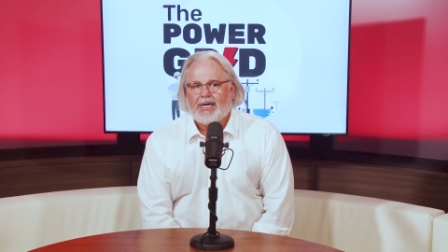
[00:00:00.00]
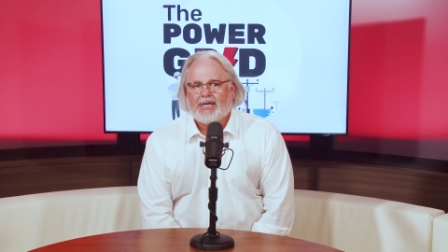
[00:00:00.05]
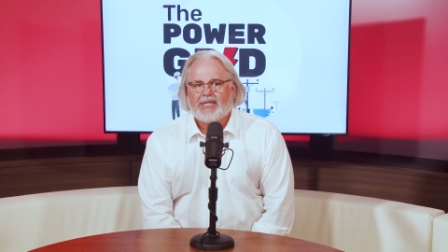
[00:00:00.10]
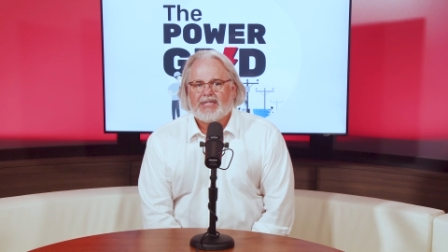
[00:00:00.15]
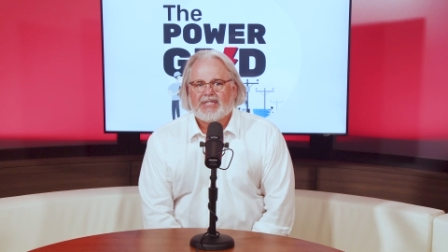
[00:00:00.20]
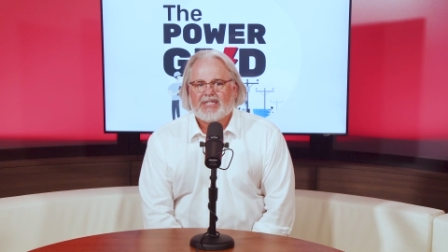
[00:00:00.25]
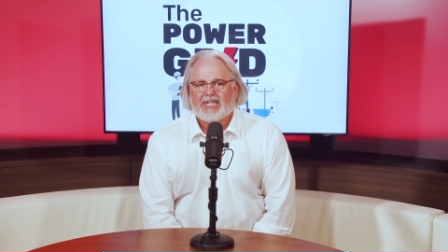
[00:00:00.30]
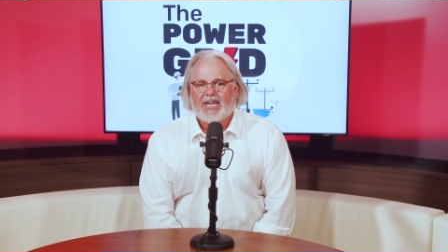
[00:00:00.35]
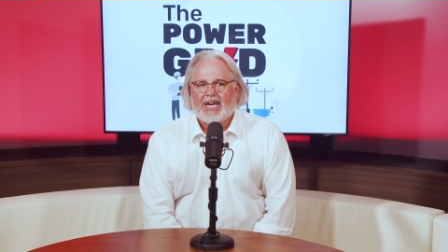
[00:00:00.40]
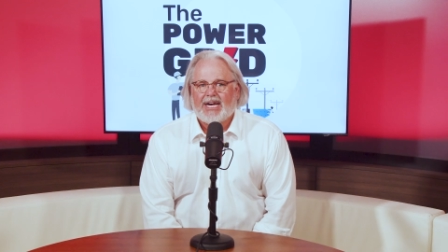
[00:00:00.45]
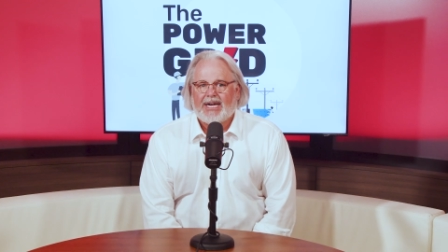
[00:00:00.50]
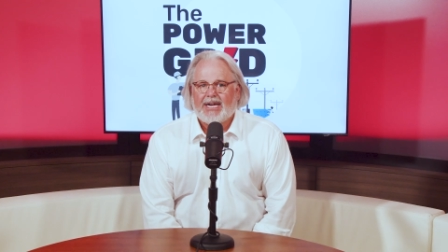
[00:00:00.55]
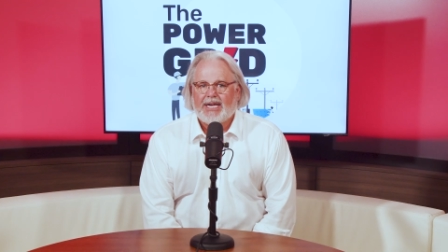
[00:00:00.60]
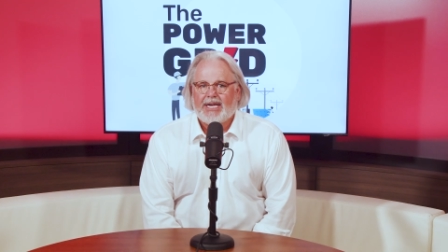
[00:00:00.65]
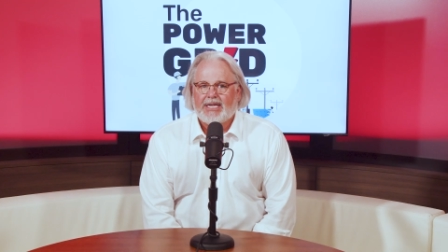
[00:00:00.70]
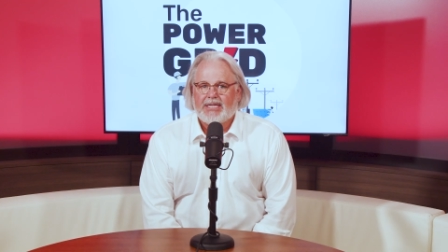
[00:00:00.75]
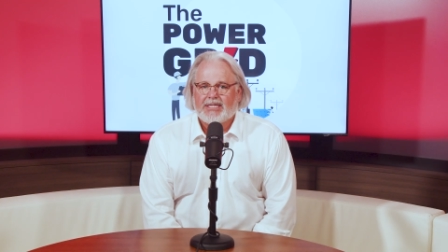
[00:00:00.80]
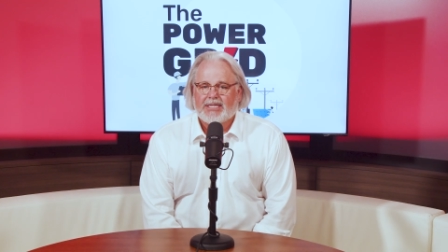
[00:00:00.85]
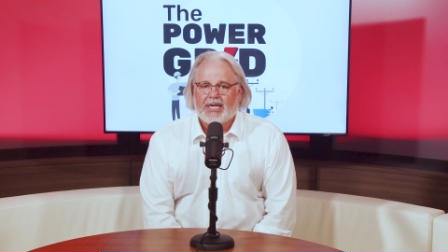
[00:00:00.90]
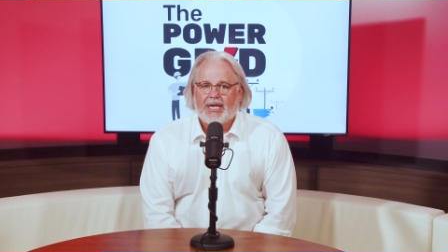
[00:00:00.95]

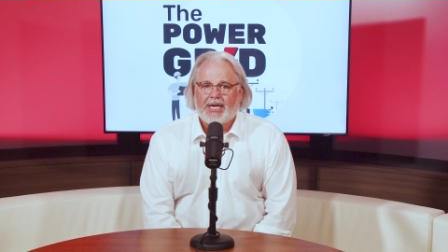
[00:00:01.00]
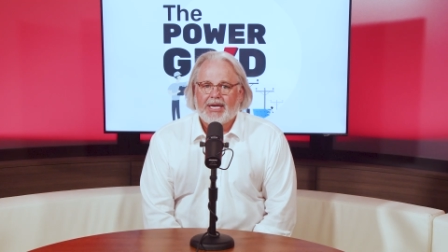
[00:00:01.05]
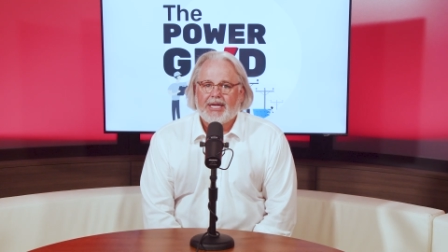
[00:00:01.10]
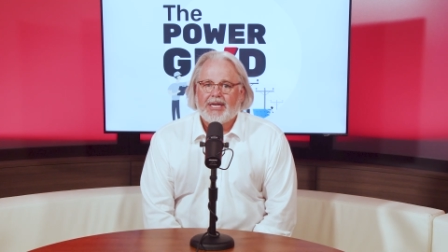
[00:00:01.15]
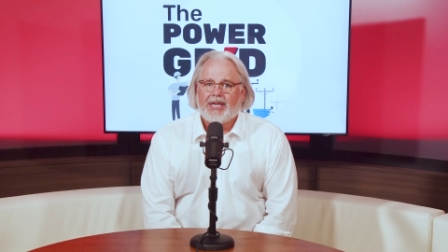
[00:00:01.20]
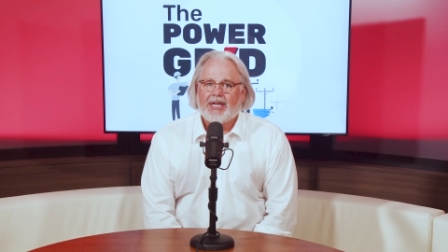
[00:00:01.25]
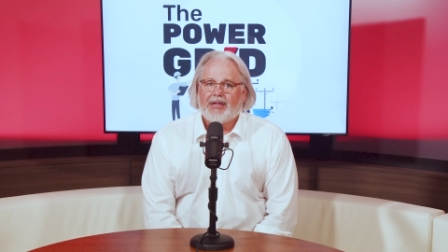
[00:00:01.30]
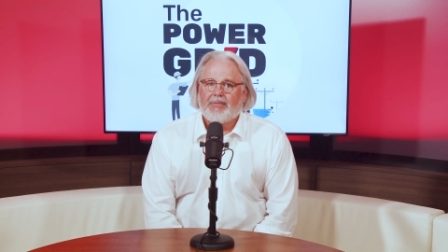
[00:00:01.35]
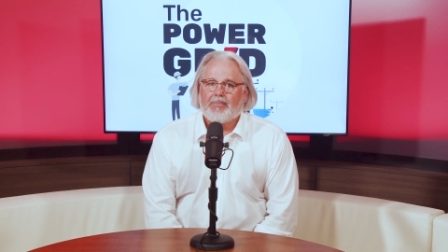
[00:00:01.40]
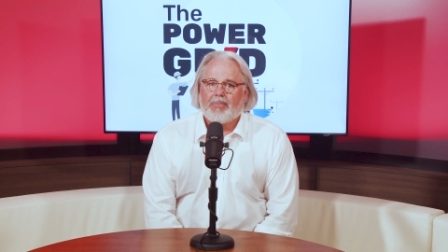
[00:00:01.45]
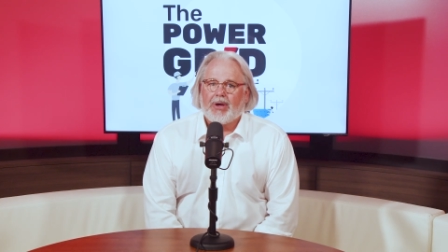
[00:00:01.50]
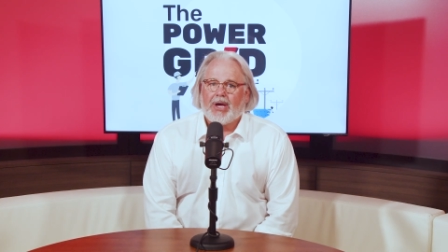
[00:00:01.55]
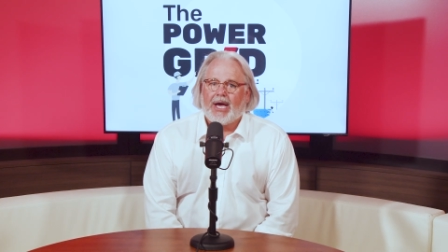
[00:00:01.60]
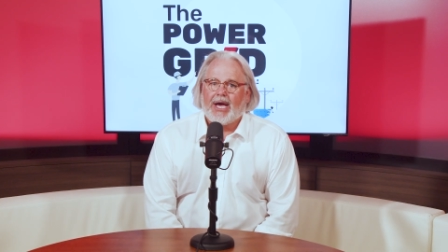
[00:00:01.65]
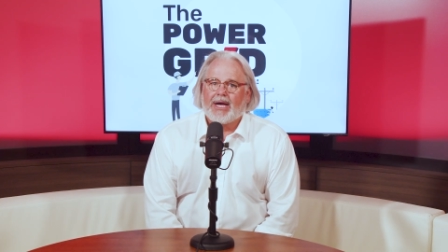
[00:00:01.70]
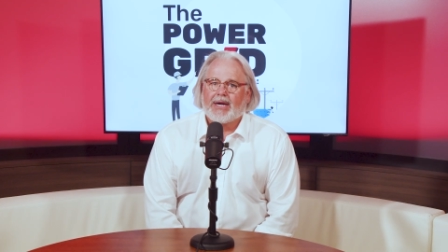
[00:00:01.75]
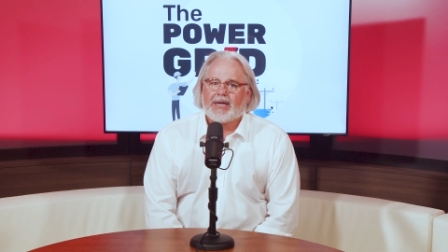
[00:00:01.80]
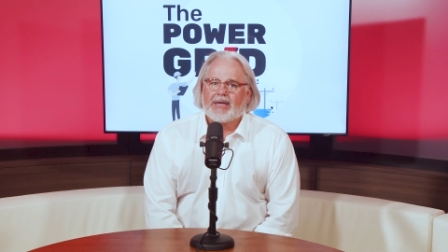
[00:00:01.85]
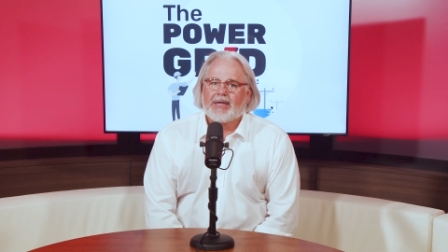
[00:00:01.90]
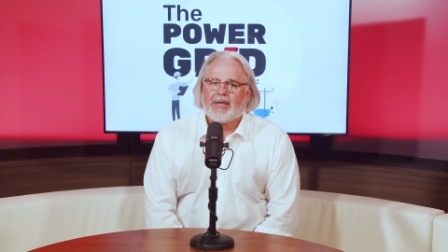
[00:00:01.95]
size, and
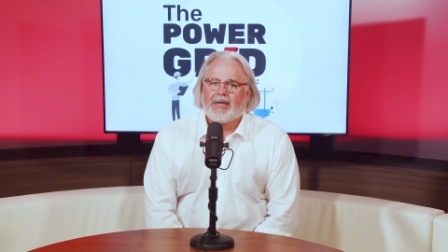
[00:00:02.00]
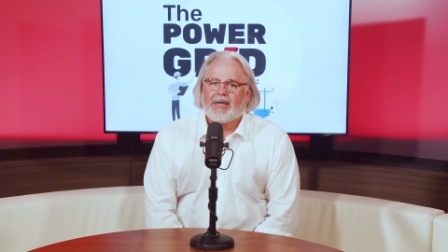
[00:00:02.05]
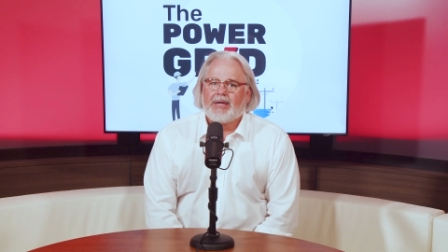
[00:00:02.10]
impact,